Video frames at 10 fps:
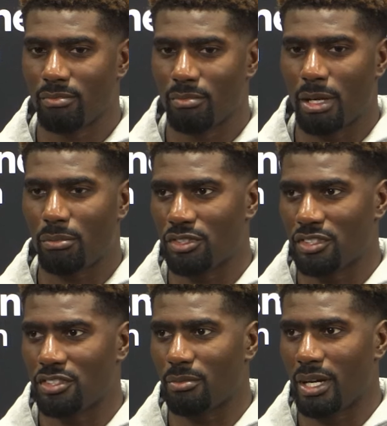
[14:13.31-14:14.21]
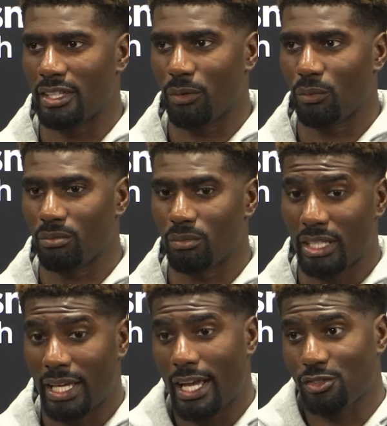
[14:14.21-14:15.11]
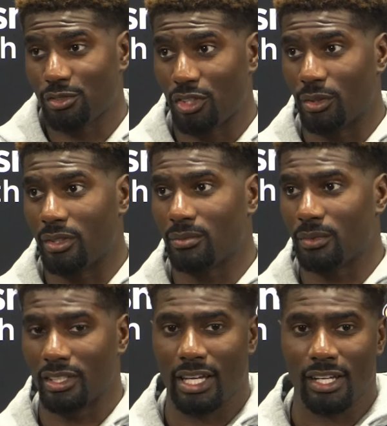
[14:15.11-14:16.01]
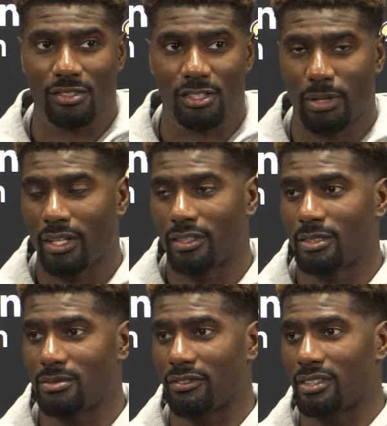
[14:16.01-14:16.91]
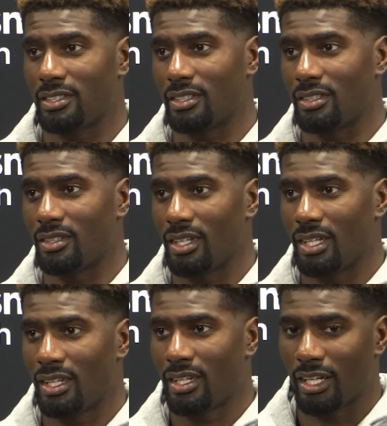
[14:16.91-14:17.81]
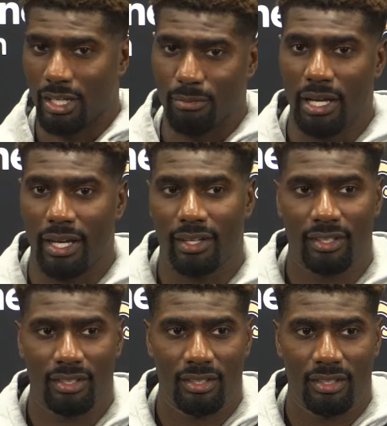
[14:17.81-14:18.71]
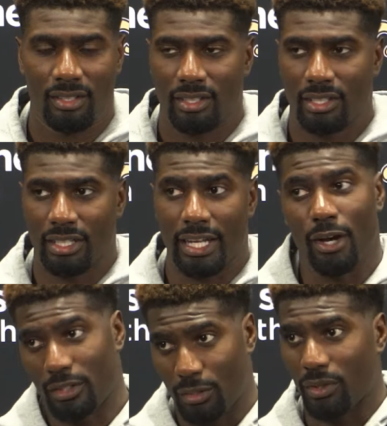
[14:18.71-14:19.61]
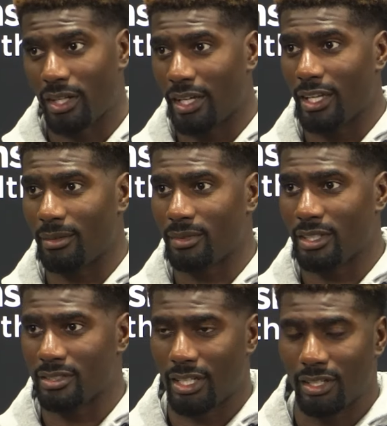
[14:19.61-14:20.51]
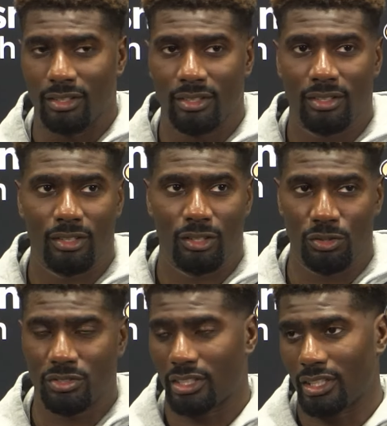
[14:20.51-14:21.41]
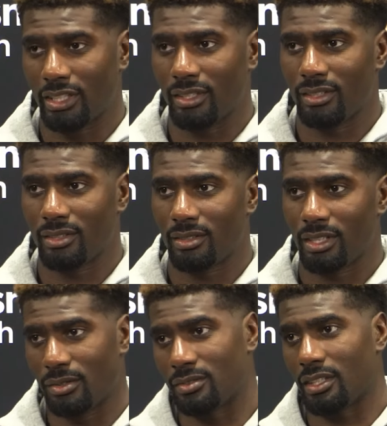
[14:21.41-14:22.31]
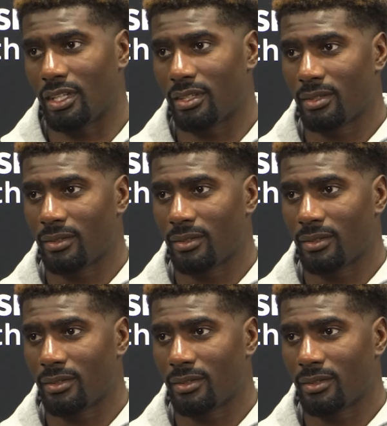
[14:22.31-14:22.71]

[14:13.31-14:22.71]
memories in your mind that we could actually do it. We could actually spot a team 17 and come back, and now we can win a game instead of losing the lead and losing the game.